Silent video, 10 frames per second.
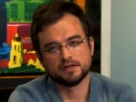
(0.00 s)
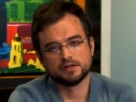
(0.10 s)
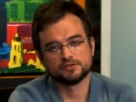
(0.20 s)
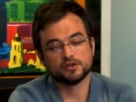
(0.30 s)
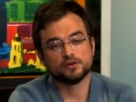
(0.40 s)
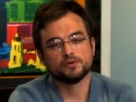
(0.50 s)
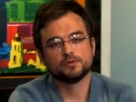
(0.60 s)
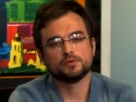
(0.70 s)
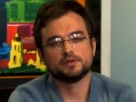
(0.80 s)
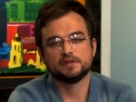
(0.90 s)

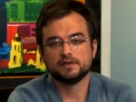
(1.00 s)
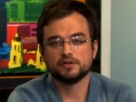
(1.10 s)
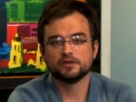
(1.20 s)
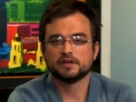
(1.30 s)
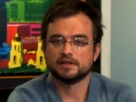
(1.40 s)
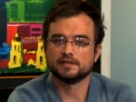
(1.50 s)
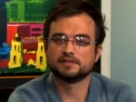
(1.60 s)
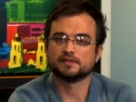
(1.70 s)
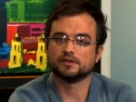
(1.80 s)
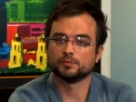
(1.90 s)
So here
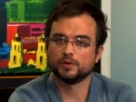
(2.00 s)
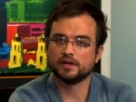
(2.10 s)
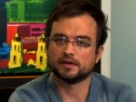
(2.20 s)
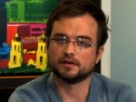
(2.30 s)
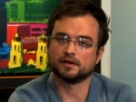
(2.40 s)
is a ring